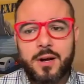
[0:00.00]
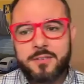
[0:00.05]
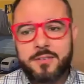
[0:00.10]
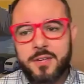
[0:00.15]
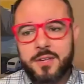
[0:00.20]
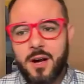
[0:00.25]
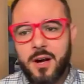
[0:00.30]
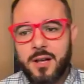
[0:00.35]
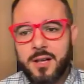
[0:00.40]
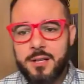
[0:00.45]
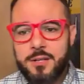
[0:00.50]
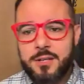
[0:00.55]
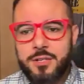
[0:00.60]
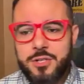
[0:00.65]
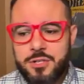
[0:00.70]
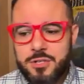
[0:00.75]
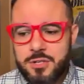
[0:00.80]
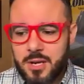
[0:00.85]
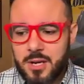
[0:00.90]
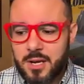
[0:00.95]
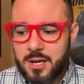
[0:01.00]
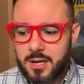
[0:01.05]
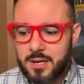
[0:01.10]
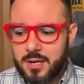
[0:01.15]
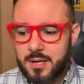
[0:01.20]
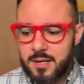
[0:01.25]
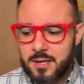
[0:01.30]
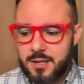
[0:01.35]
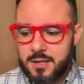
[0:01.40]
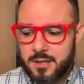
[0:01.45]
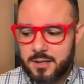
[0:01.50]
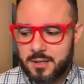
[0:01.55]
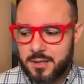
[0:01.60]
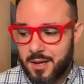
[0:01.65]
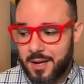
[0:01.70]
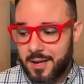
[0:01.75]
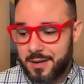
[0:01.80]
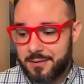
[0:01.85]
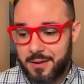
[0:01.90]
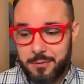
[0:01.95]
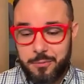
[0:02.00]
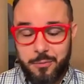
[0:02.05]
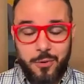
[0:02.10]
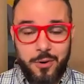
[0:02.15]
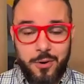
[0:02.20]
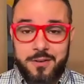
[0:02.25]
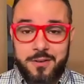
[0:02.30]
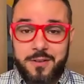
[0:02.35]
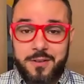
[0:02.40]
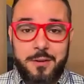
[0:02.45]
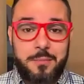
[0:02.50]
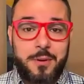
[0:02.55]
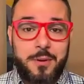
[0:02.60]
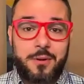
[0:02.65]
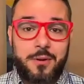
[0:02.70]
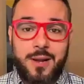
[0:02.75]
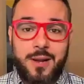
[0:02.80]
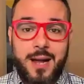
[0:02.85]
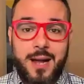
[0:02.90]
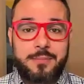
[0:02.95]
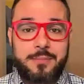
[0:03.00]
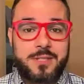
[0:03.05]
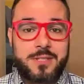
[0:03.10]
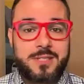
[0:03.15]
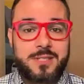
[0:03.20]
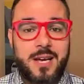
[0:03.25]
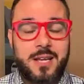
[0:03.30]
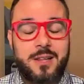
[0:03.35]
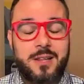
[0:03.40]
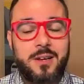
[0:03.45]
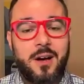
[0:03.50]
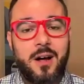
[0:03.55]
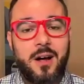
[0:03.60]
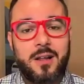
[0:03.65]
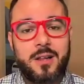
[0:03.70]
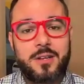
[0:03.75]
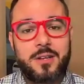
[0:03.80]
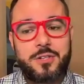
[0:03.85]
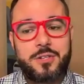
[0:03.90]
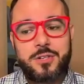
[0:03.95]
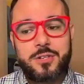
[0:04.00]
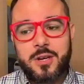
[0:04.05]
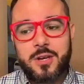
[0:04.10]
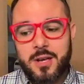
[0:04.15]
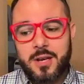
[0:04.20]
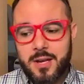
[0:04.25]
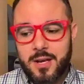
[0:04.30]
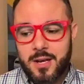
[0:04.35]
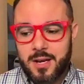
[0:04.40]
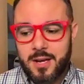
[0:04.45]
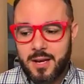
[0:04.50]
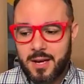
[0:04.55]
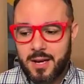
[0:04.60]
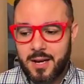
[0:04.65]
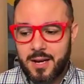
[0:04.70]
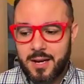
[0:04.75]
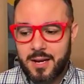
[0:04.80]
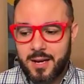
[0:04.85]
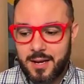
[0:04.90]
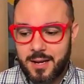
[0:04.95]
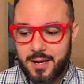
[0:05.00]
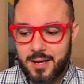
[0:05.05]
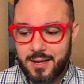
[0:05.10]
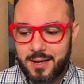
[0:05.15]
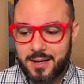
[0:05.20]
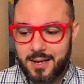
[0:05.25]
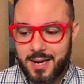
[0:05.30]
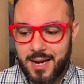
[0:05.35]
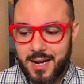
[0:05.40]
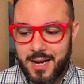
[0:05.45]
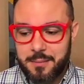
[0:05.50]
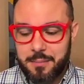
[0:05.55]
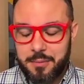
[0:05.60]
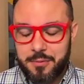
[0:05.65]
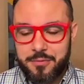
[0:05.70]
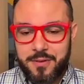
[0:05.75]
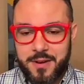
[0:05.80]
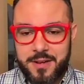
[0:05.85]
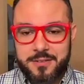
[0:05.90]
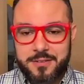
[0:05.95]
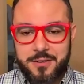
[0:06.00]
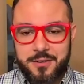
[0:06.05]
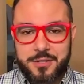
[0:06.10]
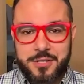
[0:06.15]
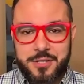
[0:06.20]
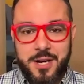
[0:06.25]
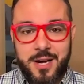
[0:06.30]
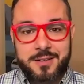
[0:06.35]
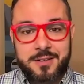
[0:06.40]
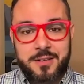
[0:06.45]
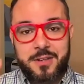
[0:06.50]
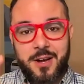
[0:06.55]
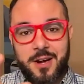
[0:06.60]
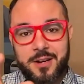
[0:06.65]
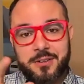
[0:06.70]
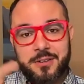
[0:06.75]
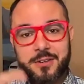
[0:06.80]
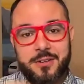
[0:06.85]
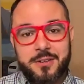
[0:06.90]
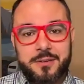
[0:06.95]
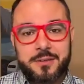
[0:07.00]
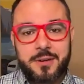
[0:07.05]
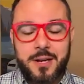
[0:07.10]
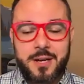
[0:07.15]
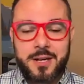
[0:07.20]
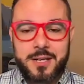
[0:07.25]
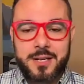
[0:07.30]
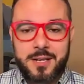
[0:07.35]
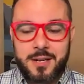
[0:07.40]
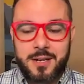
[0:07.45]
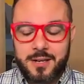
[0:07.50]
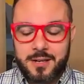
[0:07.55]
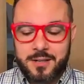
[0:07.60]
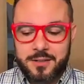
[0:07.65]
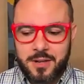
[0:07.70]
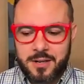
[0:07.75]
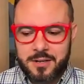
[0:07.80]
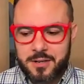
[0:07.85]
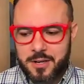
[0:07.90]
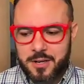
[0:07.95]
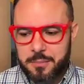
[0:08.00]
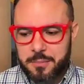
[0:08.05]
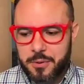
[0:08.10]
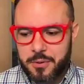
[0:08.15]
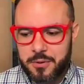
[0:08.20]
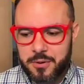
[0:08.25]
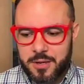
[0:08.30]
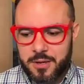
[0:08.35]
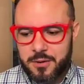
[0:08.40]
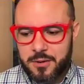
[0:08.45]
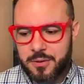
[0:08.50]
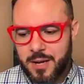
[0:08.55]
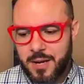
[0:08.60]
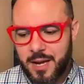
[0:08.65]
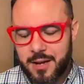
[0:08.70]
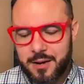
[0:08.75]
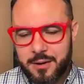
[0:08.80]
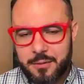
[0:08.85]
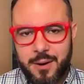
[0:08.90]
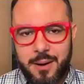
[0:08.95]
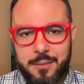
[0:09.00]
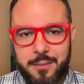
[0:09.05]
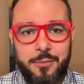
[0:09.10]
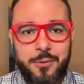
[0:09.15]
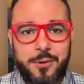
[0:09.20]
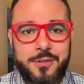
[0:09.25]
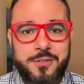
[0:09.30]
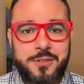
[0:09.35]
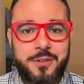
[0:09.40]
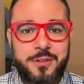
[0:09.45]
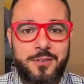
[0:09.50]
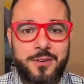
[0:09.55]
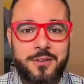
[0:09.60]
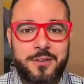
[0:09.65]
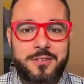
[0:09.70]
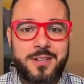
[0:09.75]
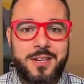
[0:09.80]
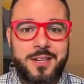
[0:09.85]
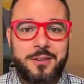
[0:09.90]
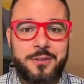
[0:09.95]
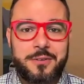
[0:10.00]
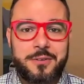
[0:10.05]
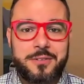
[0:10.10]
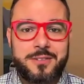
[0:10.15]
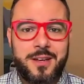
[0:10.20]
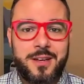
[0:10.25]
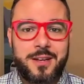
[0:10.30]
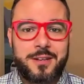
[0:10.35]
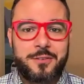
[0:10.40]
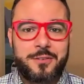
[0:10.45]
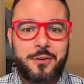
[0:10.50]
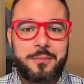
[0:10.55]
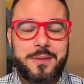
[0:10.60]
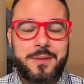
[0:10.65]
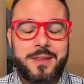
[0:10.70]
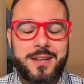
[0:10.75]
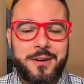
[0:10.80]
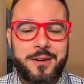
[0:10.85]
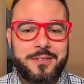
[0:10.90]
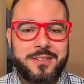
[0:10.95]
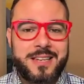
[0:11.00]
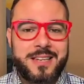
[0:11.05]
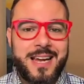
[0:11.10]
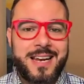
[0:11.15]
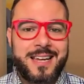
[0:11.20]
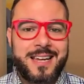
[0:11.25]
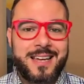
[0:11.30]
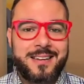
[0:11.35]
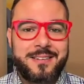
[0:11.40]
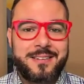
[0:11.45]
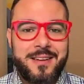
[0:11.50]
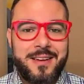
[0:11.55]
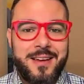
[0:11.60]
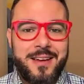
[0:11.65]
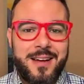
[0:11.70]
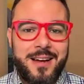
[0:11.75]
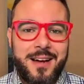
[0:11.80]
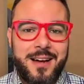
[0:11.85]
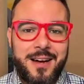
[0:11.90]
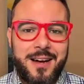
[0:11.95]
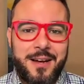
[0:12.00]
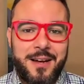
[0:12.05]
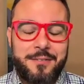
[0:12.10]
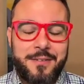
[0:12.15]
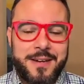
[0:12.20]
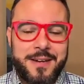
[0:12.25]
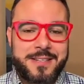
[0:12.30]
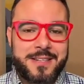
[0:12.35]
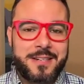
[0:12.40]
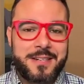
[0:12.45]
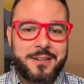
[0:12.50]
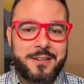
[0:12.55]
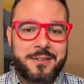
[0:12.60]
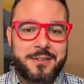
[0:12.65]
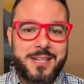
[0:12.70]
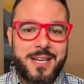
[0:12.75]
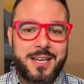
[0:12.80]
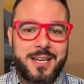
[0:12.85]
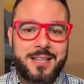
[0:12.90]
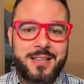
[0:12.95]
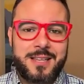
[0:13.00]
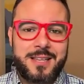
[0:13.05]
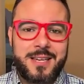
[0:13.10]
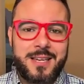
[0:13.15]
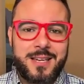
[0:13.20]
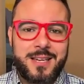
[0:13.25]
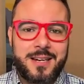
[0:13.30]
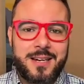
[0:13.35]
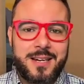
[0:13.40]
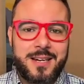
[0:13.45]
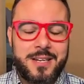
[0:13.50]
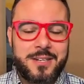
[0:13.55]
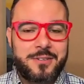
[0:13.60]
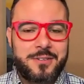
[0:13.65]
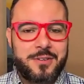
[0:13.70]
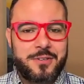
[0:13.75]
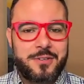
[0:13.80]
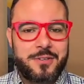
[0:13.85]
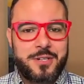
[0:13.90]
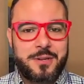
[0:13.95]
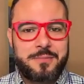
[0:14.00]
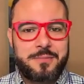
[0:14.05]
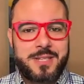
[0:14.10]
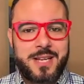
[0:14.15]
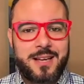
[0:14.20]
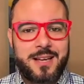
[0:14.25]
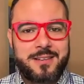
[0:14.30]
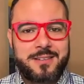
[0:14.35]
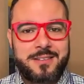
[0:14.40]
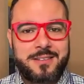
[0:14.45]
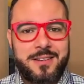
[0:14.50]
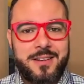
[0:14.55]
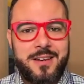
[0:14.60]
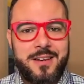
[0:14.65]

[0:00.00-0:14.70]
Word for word: to college. Got I worked in the computer labs inside the college. Uh, and I had a professor, shout out to Dr. Uh, uh, Dr. Caputo out of Robert Morris University, who uh, told me that I was an idiot uh, if I didn't go take the uh, internship test